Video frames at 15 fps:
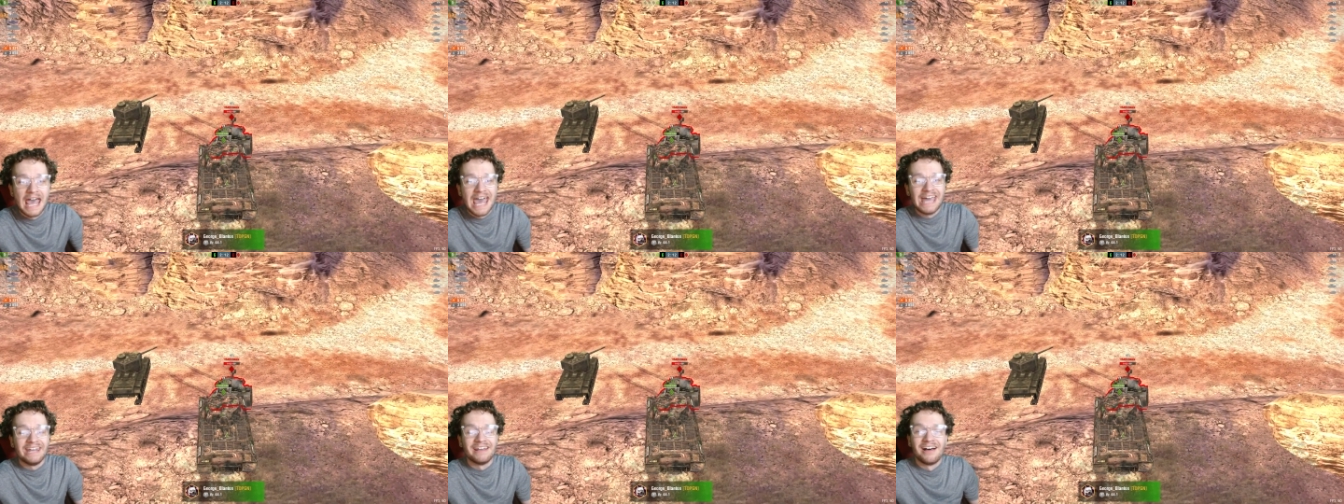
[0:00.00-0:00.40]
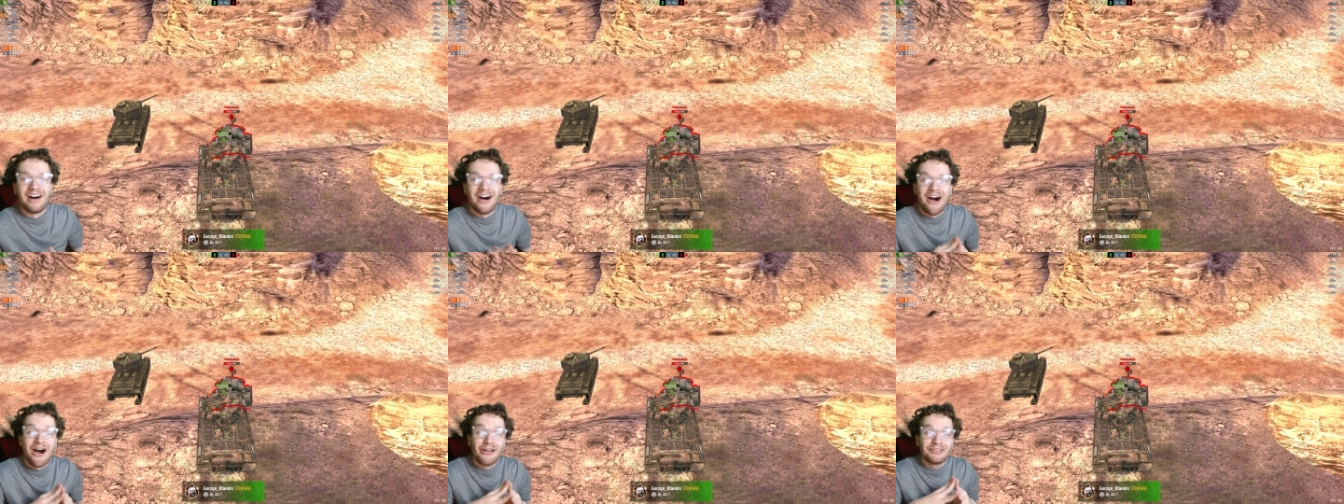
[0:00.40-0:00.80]
And
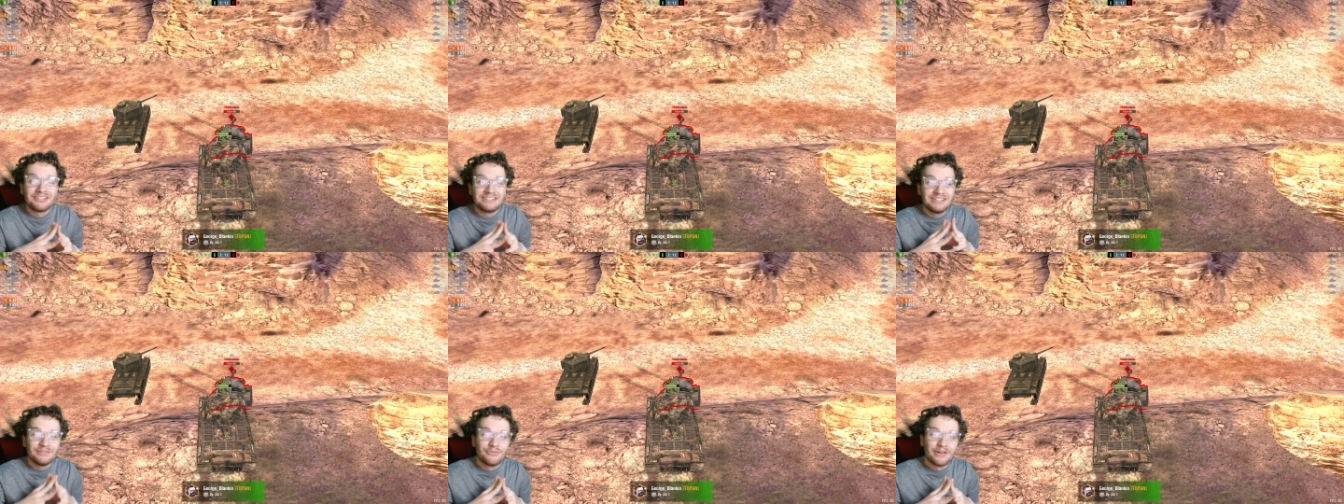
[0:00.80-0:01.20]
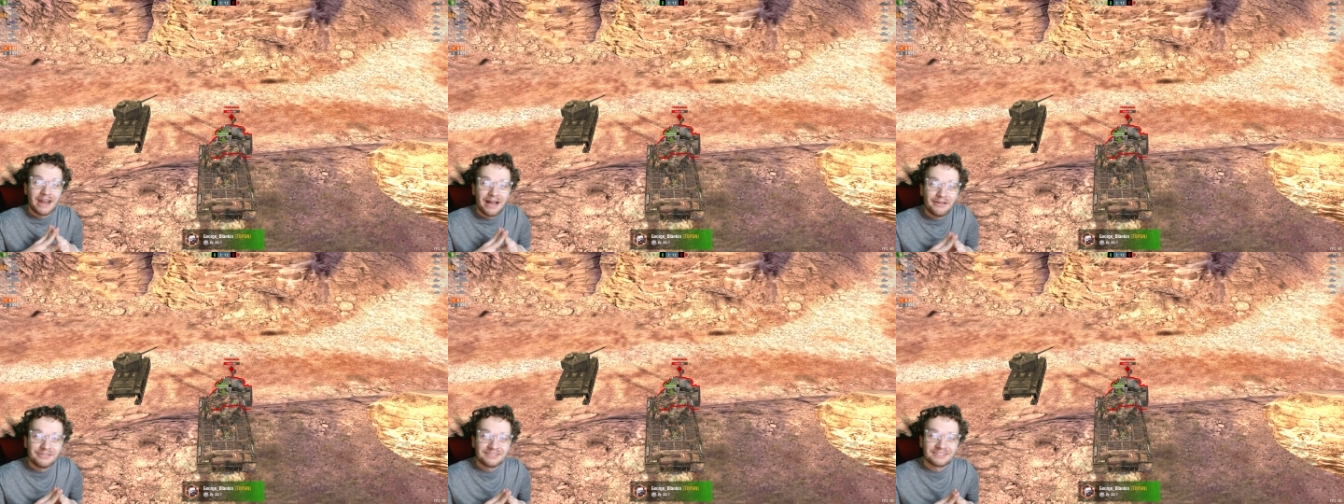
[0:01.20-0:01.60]
honestly, when
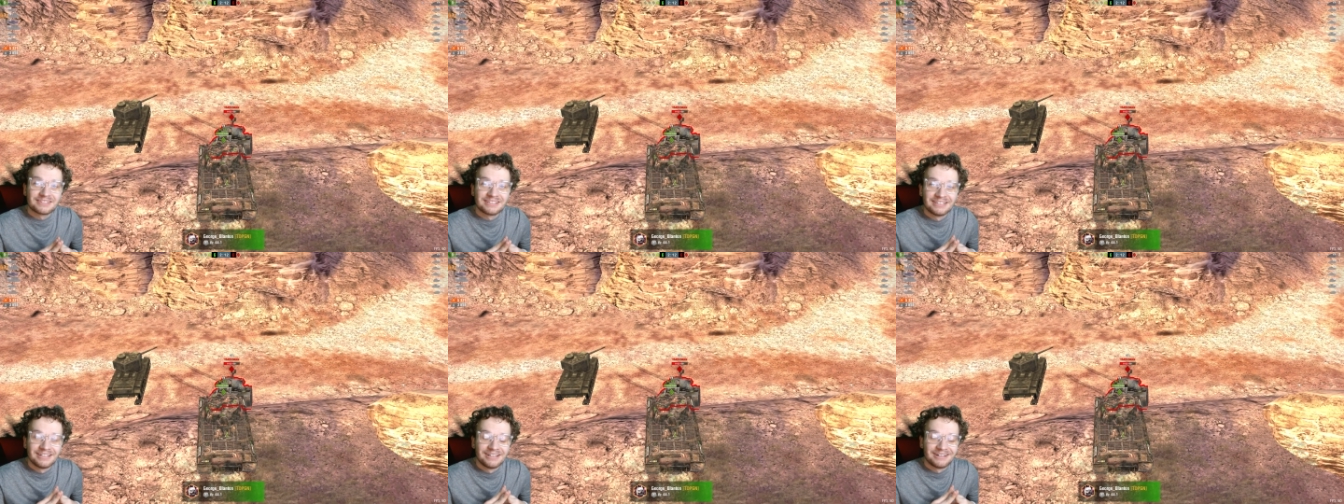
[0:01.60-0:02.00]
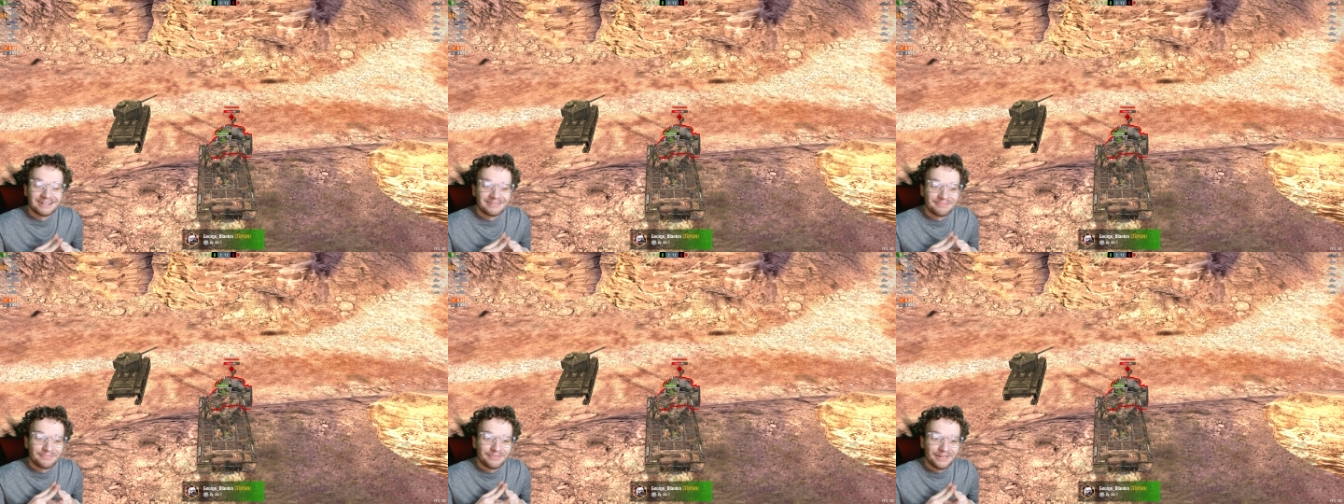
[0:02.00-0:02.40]
I was
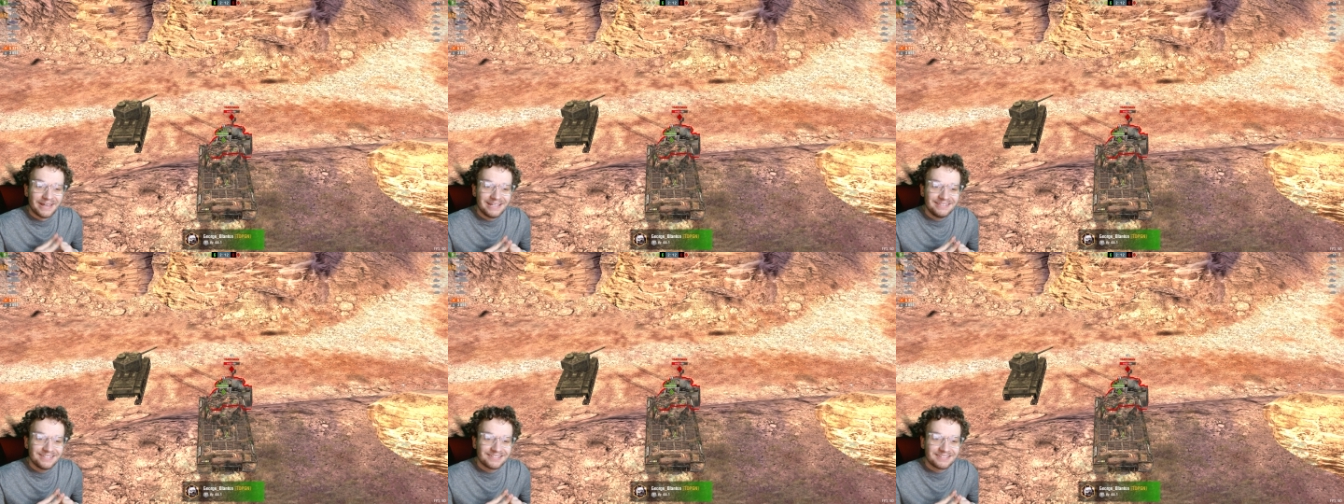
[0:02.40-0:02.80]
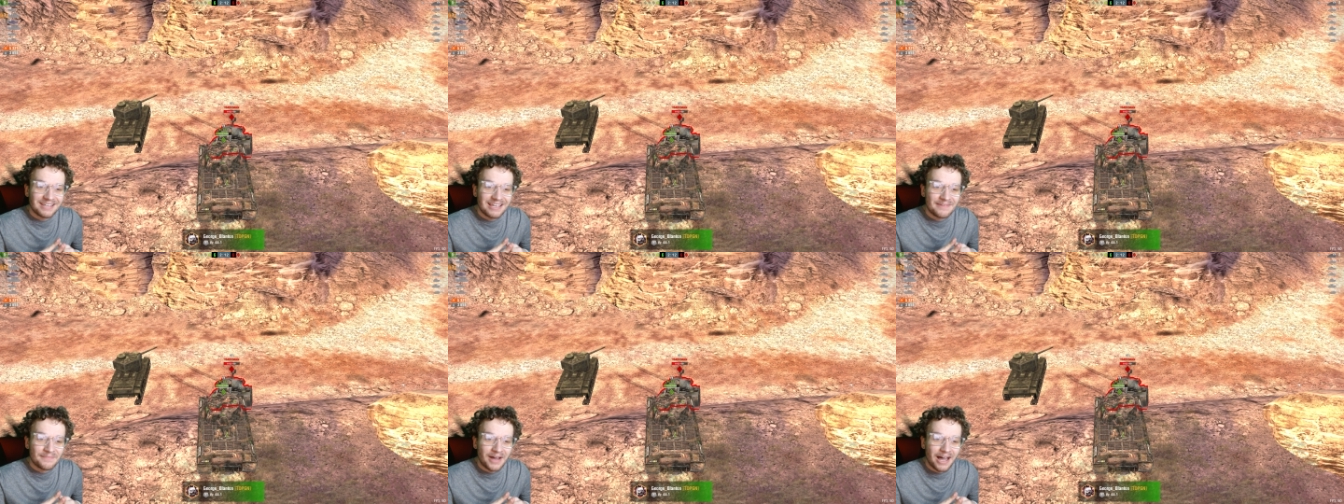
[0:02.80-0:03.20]
playing this game,